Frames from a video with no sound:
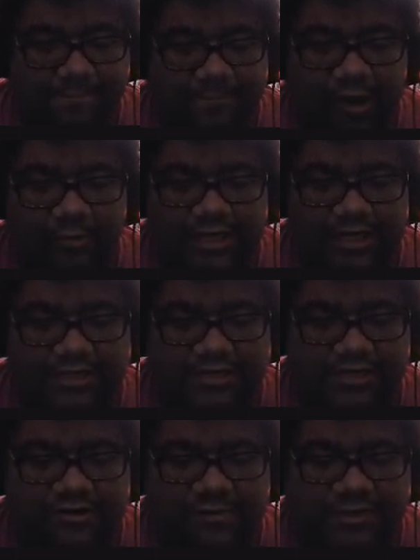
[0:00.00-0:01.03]
Oh, we didn't get to
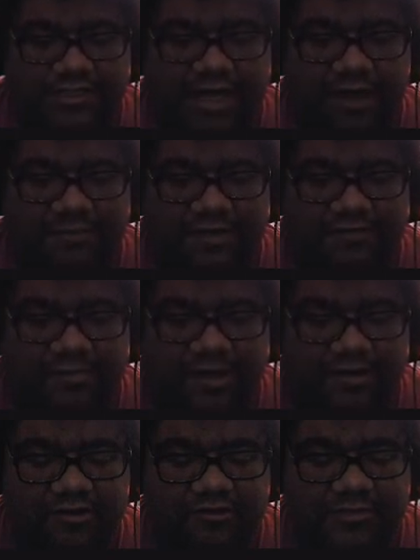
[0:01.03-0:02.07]
see her in her pajamas. I'm kind
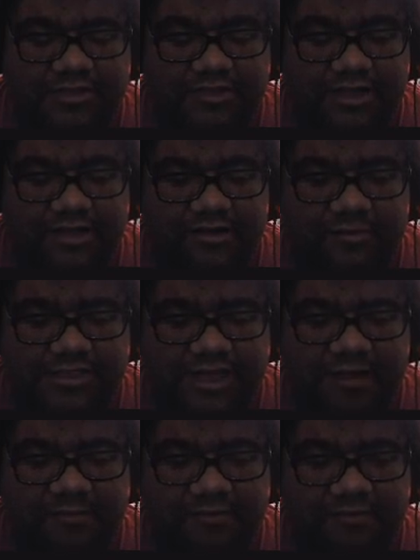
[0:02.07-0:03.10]
of curious what she looked like in her
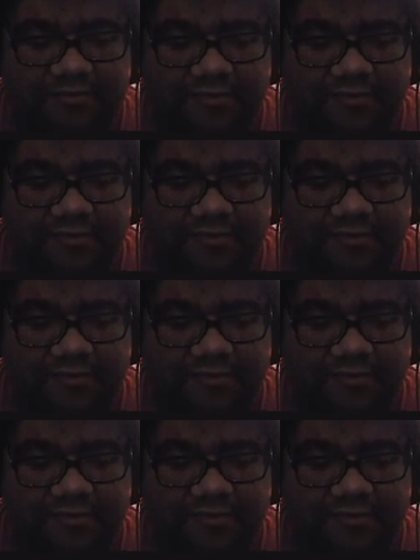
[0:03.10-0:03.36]
pajamas.